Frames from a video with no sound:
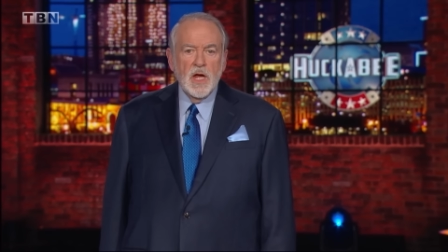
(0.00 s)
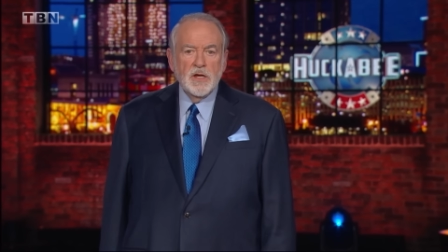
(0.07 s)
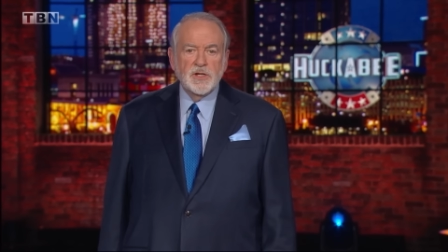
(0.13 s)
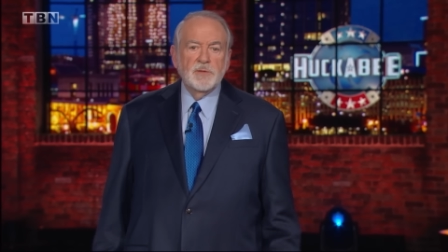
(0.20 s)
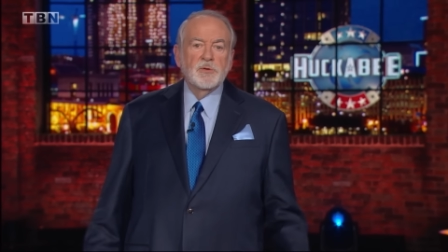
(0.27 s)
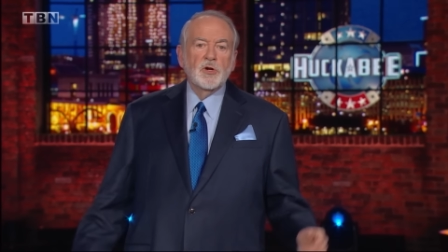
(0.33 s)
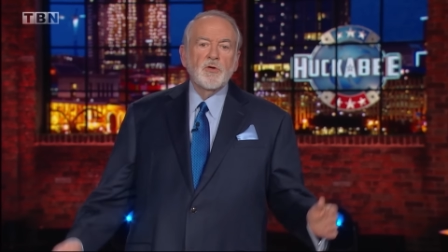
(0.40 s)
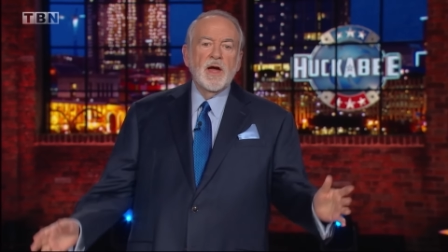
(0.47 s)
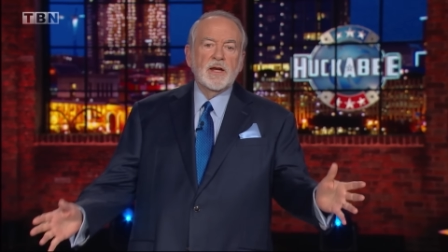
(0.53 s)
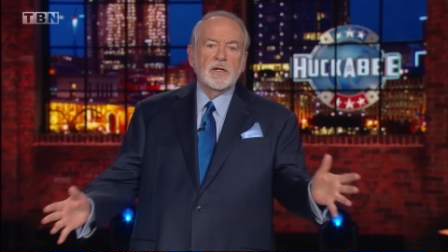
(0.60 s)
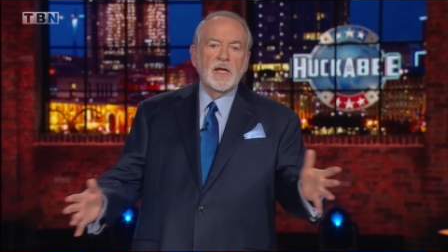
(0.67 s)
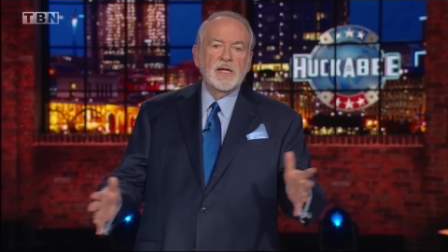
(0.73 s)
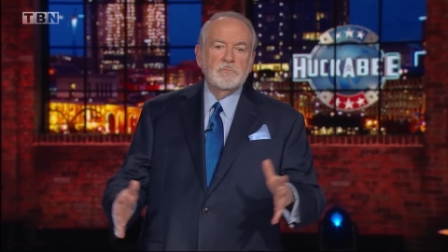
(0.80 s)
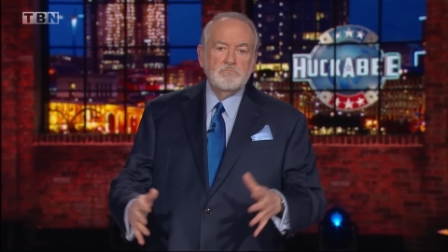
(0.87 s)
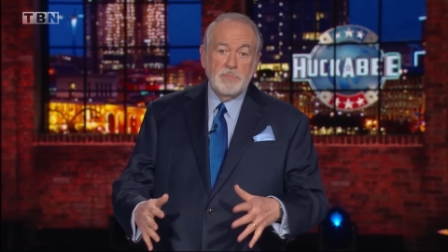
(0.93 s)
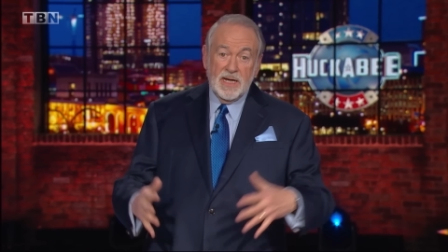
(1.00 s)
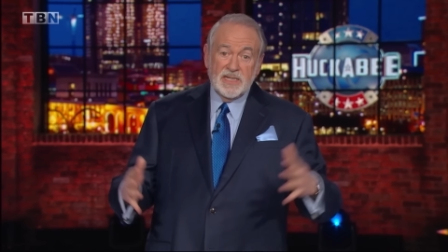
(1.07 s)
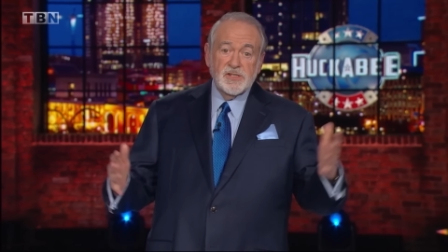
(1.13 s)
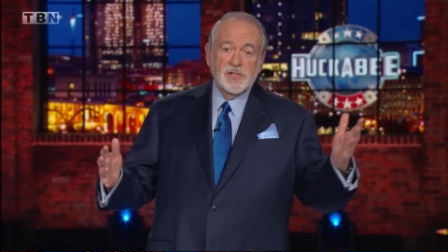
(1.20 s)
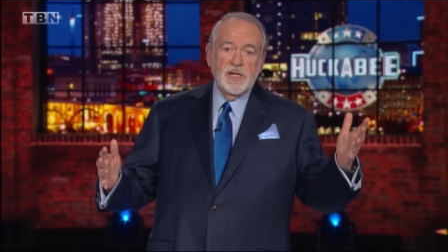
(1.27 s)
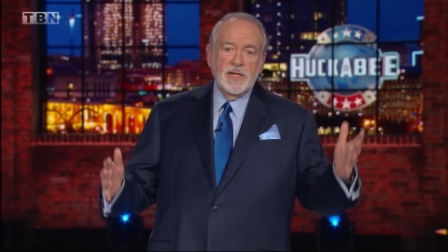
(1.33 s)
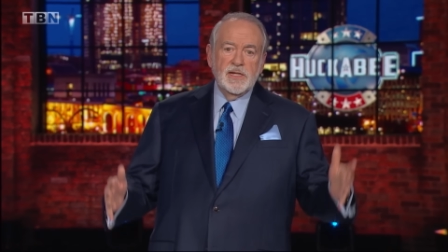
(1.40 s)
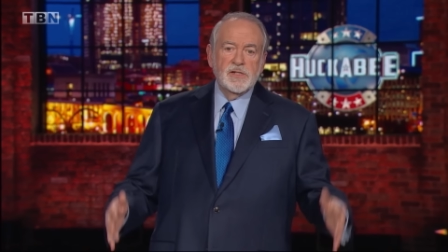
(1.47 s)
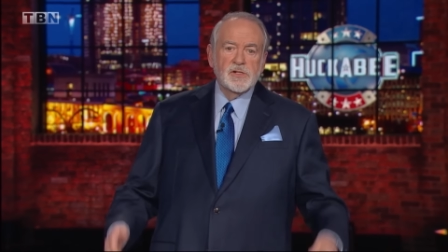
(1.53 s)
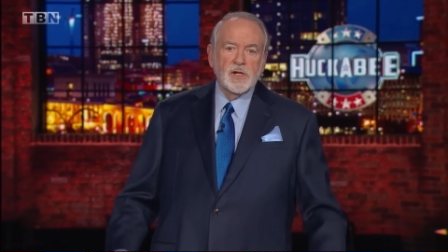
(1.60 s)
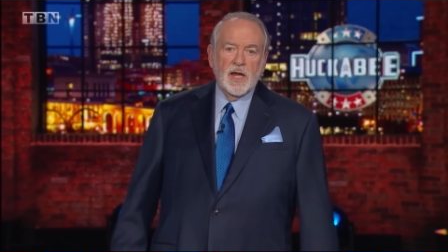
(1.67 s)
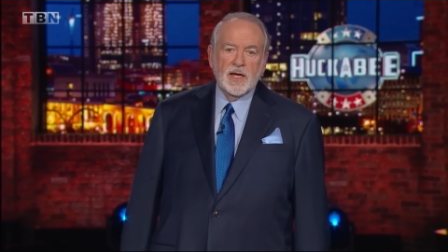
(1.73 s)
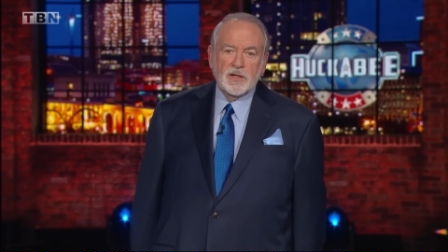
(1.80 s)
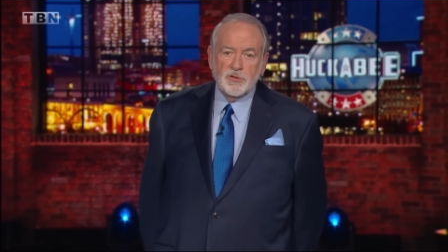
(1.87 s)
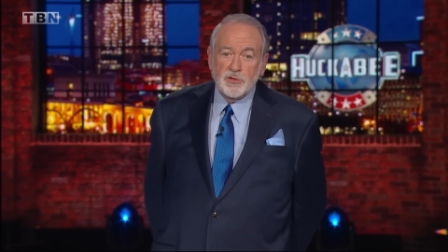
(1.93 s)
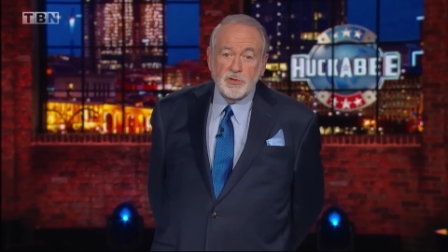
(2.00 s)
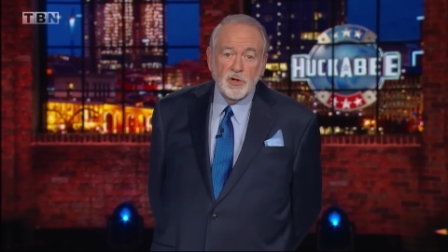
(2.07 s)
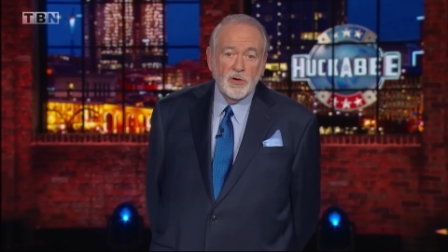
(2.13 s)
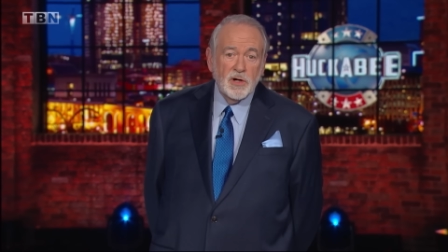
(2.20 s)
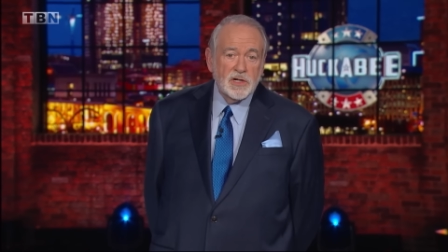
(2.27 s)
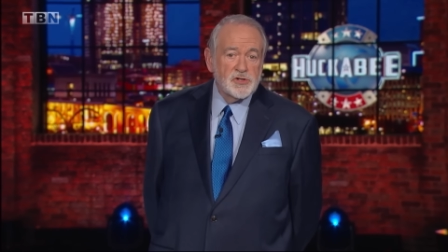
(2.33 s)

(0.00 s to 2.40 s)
Democrat-led big cities like New York,